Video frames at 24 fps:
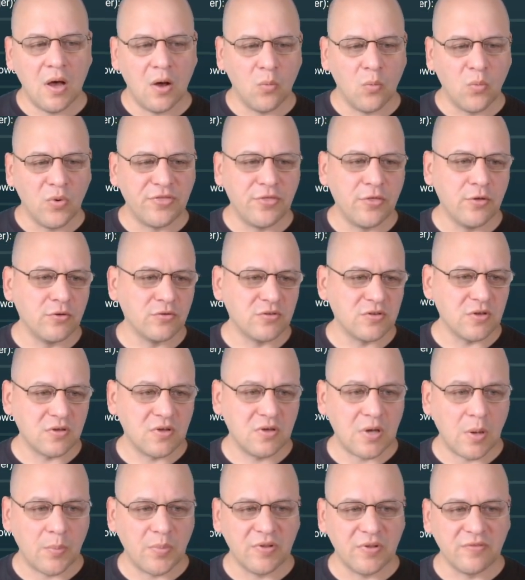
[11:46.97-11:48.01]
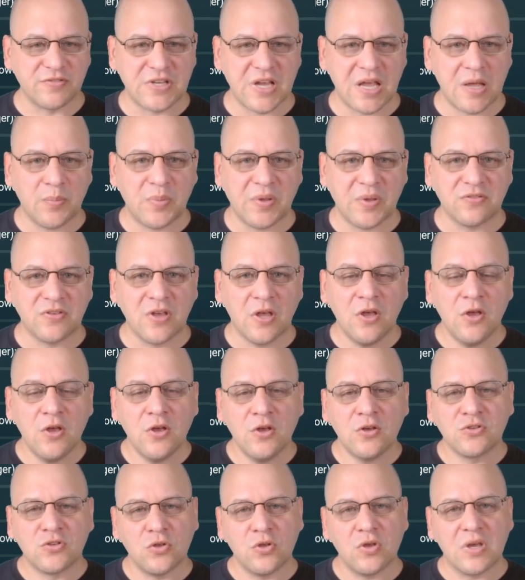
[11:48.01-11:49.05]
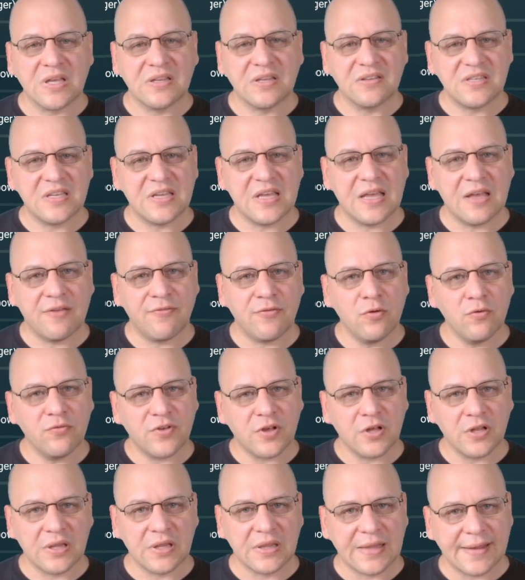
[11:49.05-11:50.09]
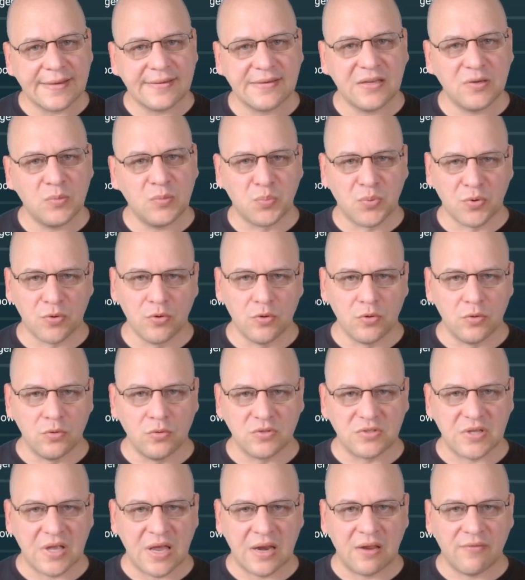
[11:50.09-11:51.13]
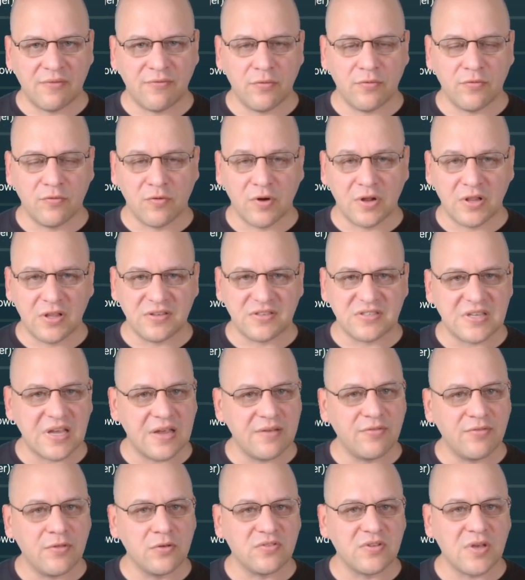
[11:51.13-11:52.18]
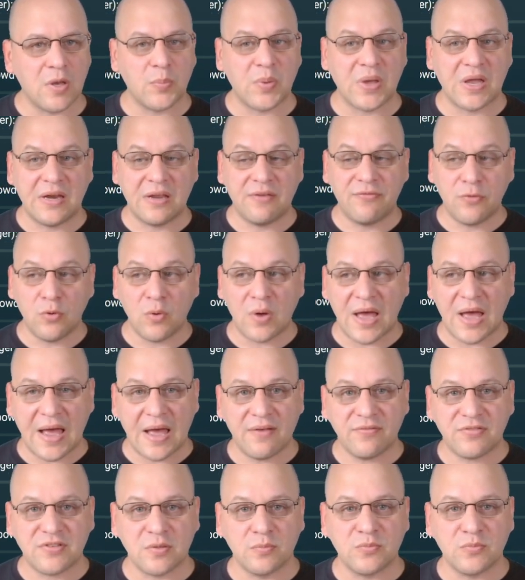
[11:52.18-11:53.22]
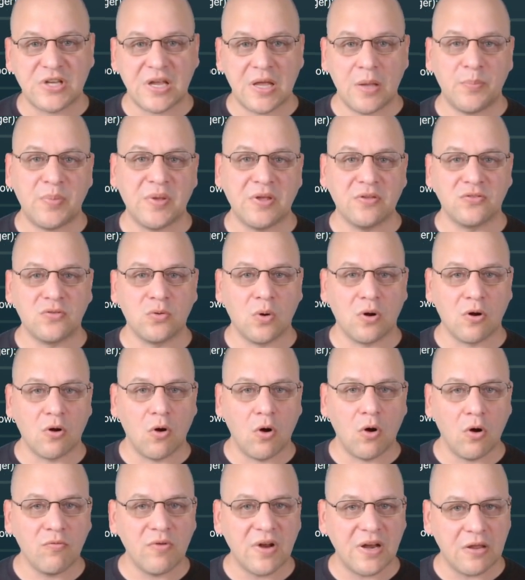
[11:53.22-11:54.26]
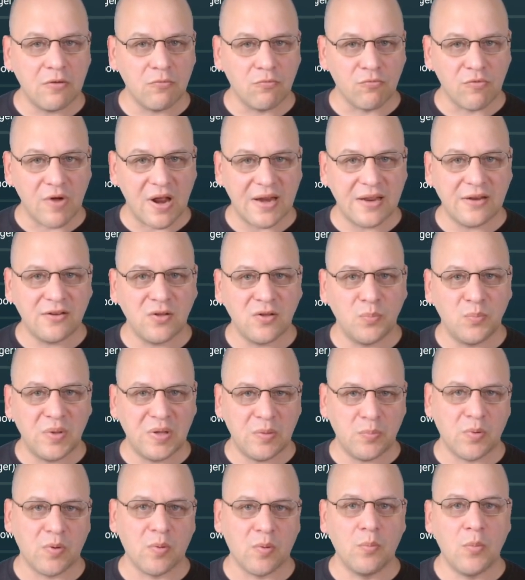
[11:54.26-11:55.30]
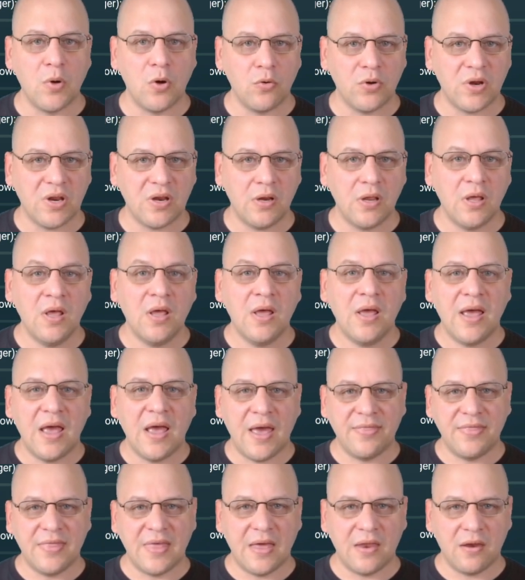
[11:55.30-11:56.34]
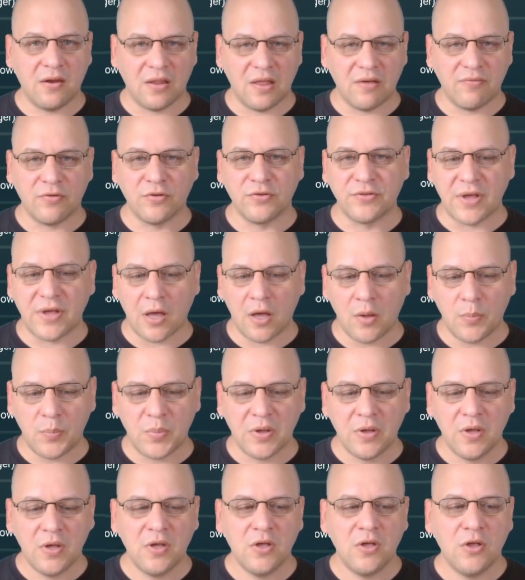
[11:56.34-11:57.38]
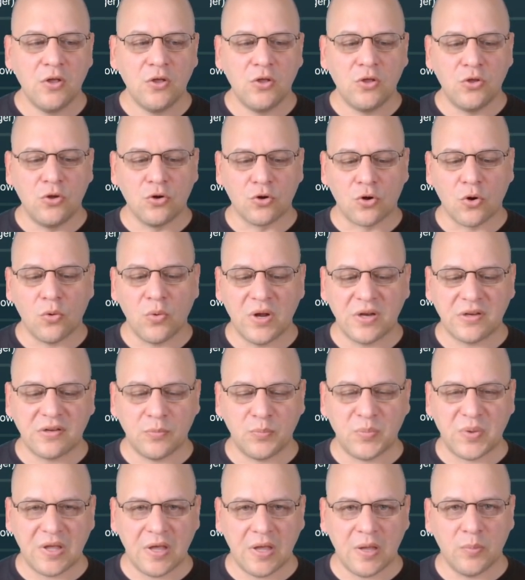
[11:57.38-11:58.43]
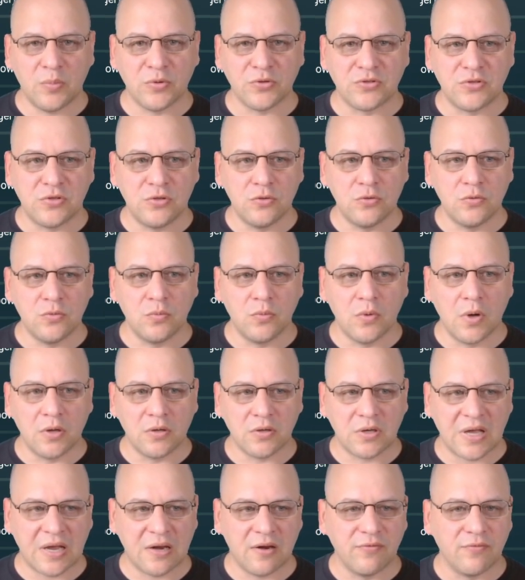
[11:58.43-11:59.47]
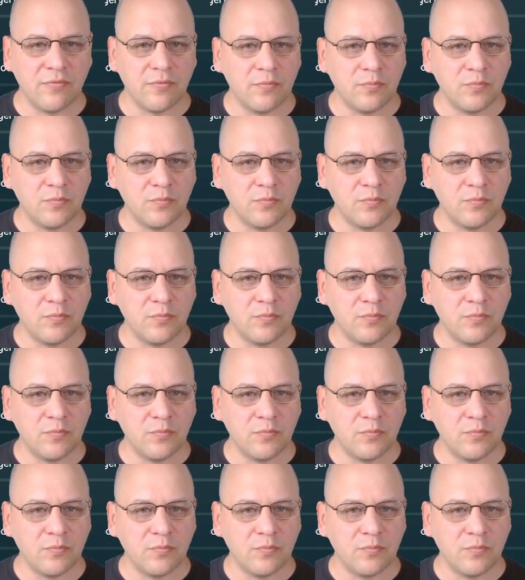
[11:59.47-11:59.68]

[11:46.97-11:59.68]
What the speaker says: with those couple of champions. So you can see if you've collected brews and if you've really saved those up, and if you have some champions who are already ready to be promoted and then leveled up, you're going to be able to kind of